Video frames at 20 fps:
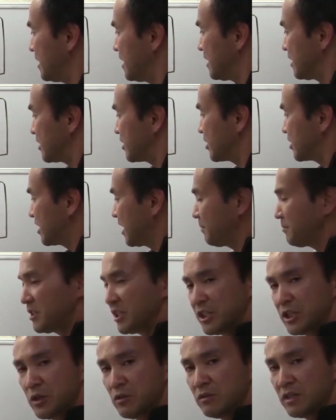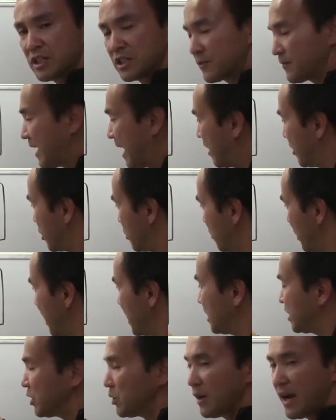substitute this value
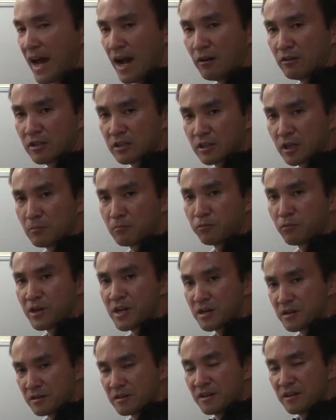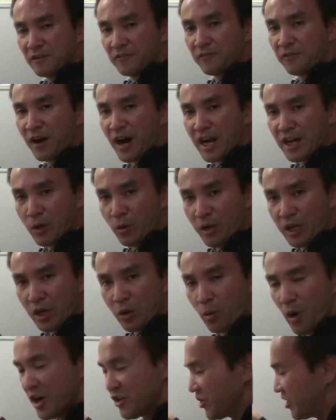into our complete final
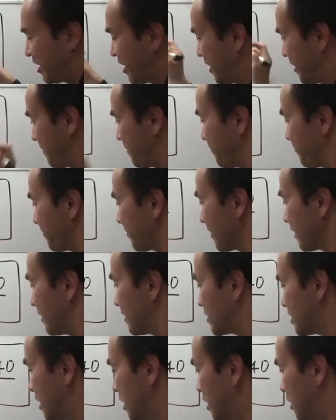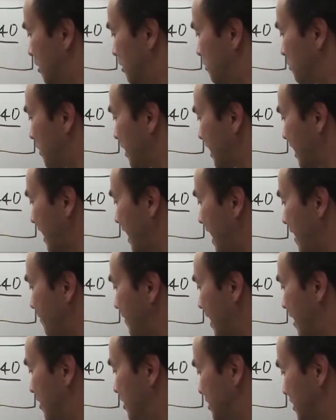equation here. So what I have
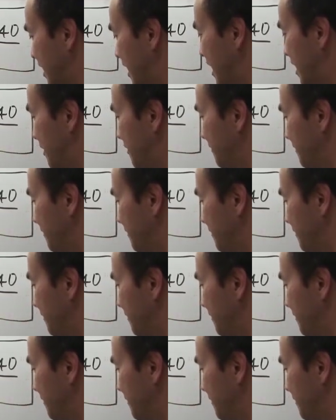now is F